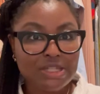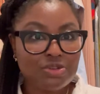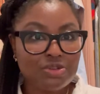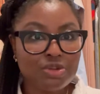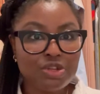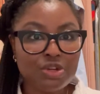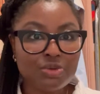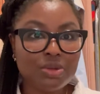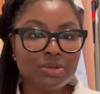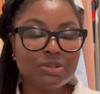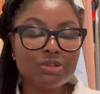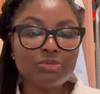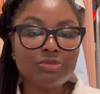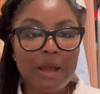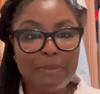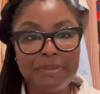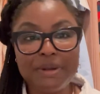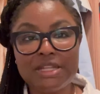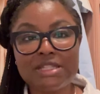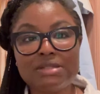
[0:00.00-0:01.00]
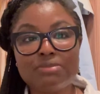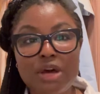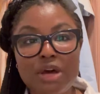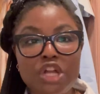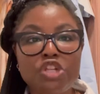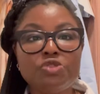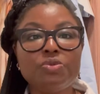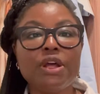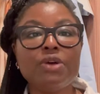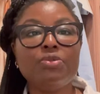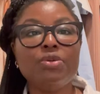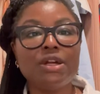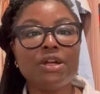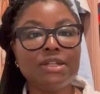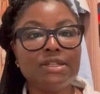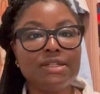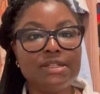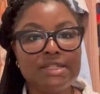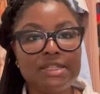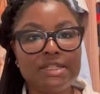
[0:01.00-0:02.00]
so we don't have to wrap it as much, but I
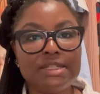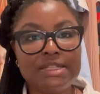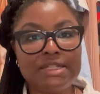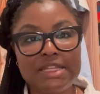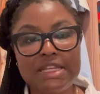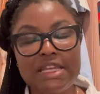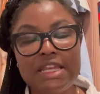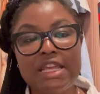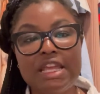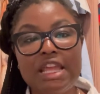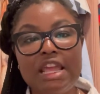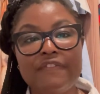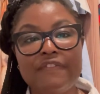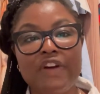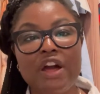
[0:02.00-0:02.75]
wanted to see if